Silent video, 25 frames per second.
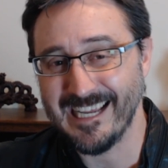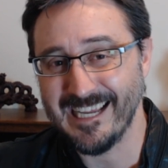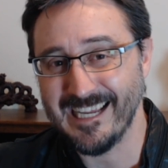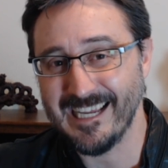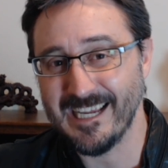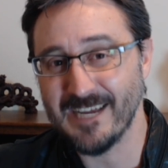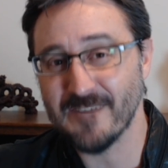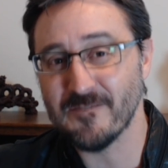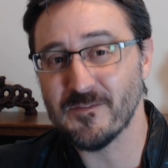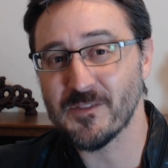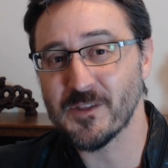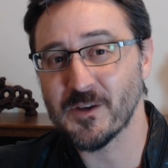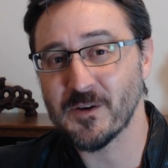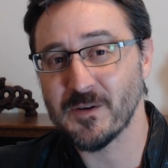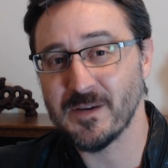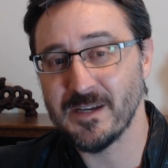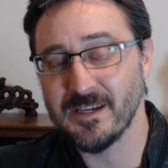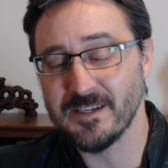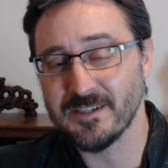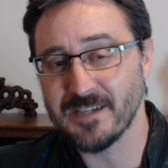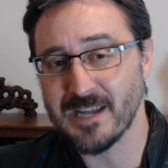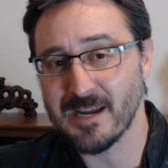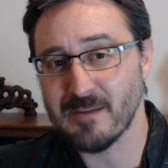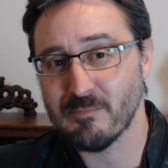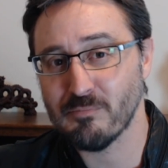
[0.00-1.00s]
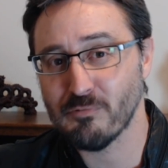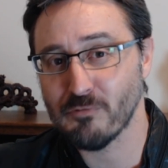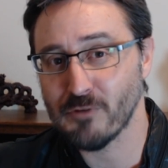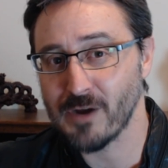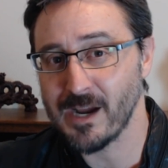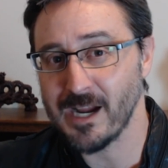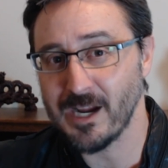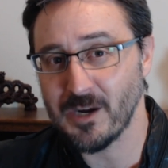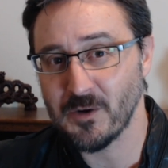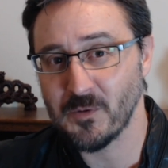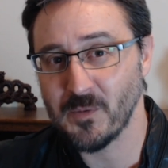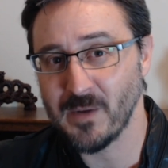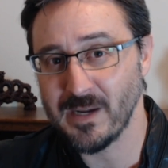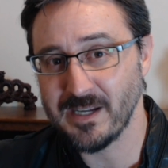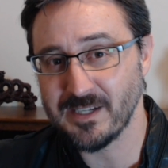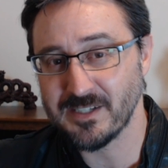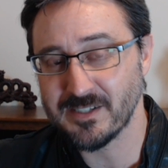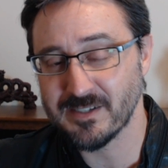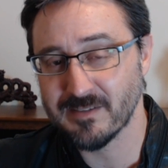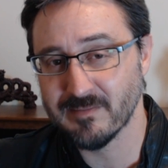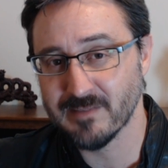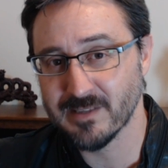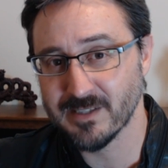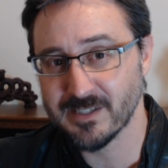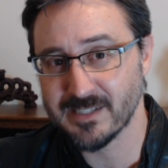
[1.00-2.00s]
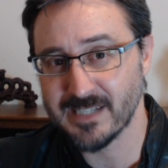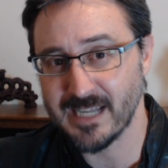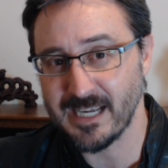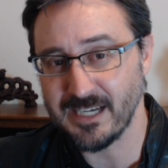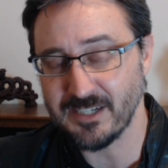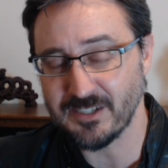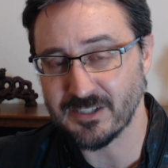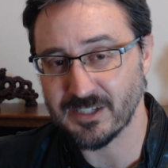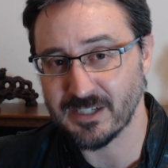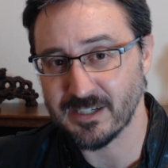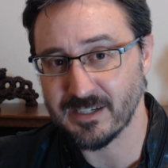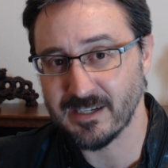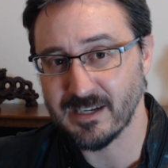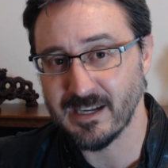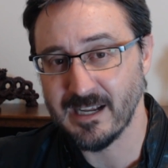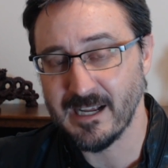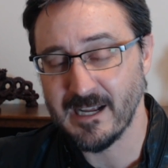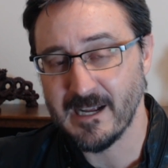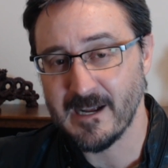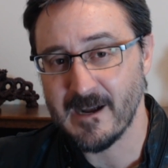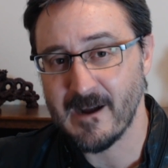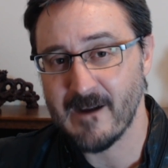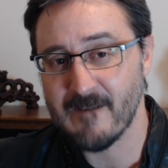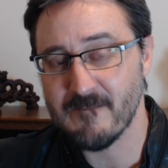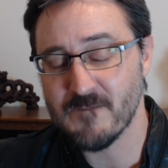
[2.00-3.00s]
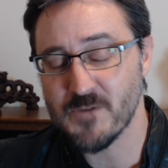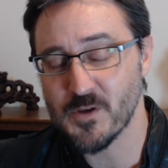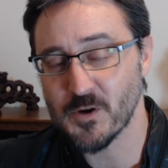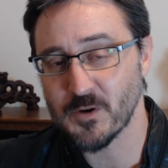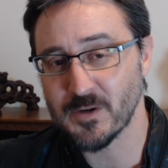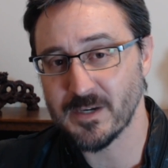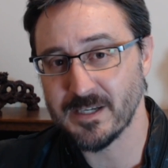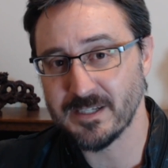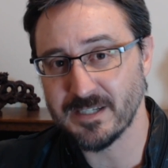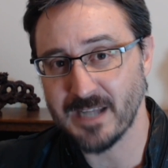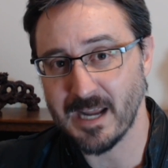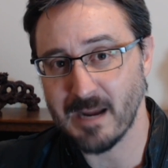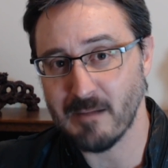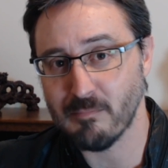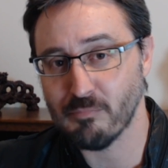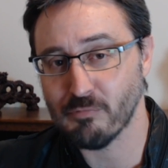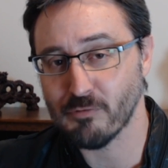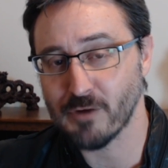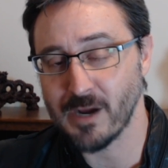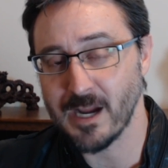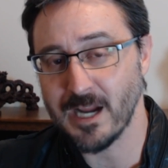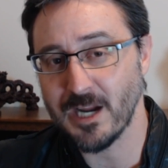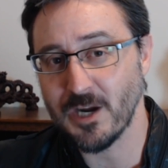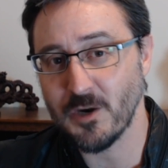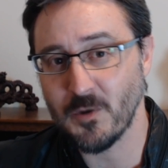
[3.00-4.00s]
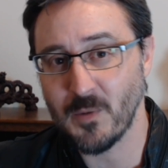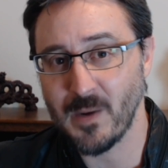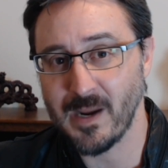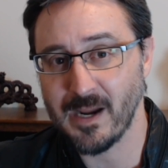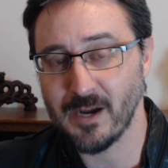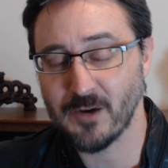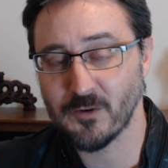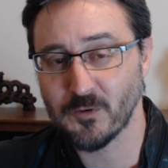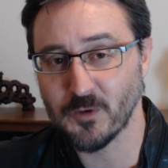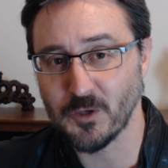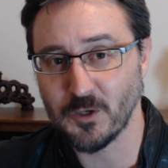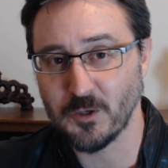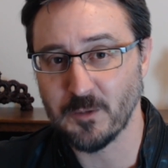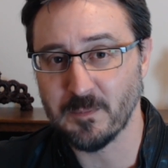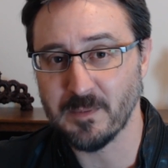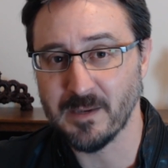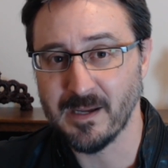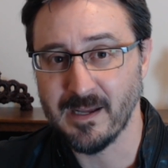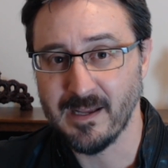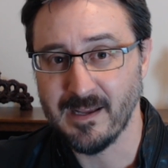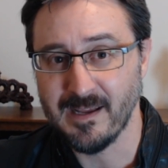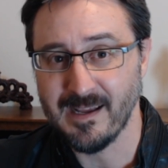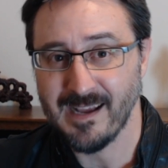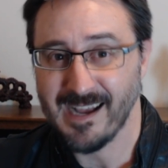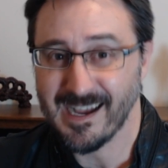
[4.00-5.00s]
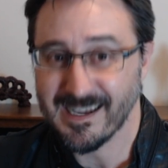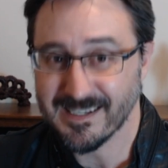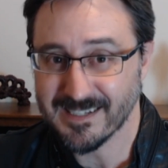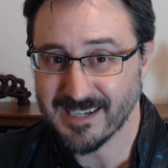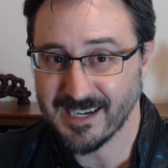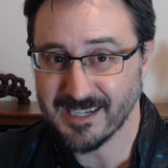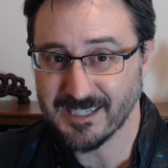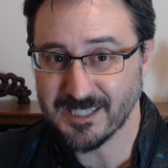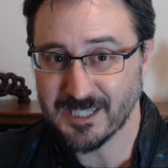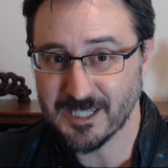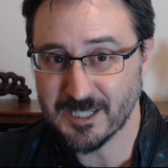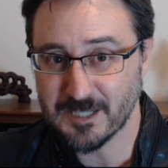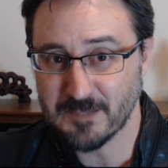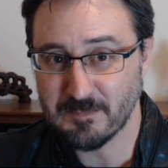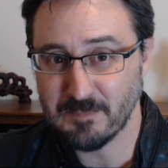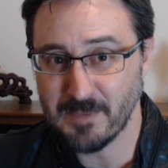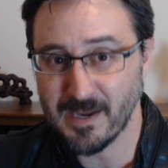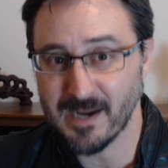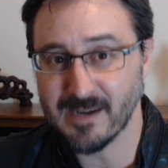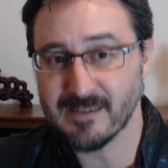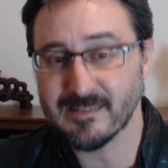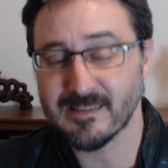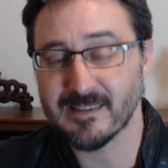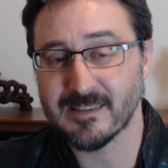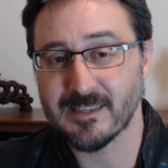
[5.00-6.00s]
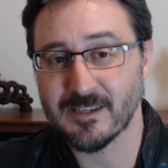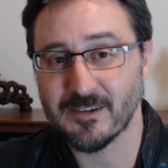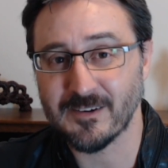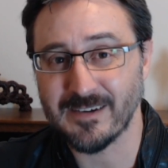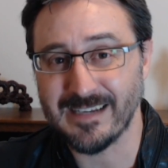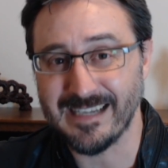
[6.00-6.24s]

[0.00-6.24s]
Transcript: If there is a breakaway civilization, if there is a breakaway group, as I suspect that there